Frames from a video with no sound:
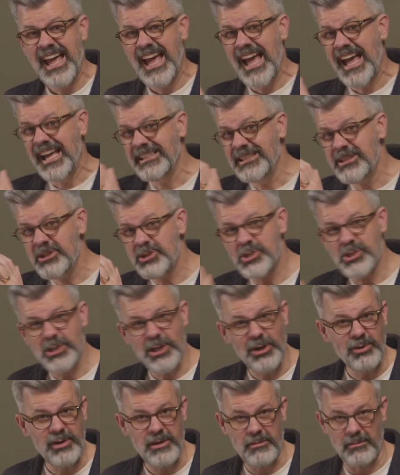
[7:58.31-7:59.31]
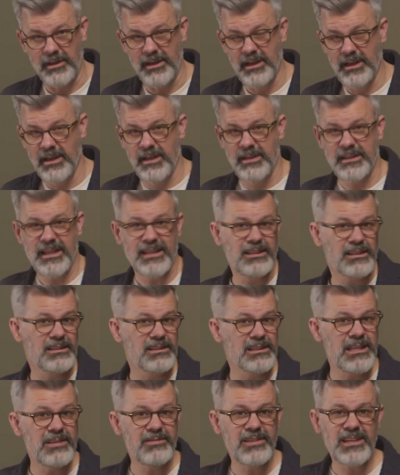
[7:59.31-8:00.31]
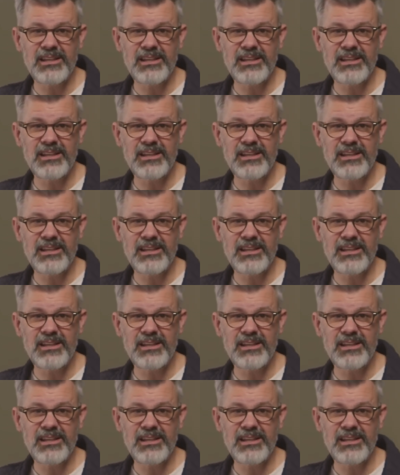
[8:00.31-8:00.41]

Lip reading: and then show him that the living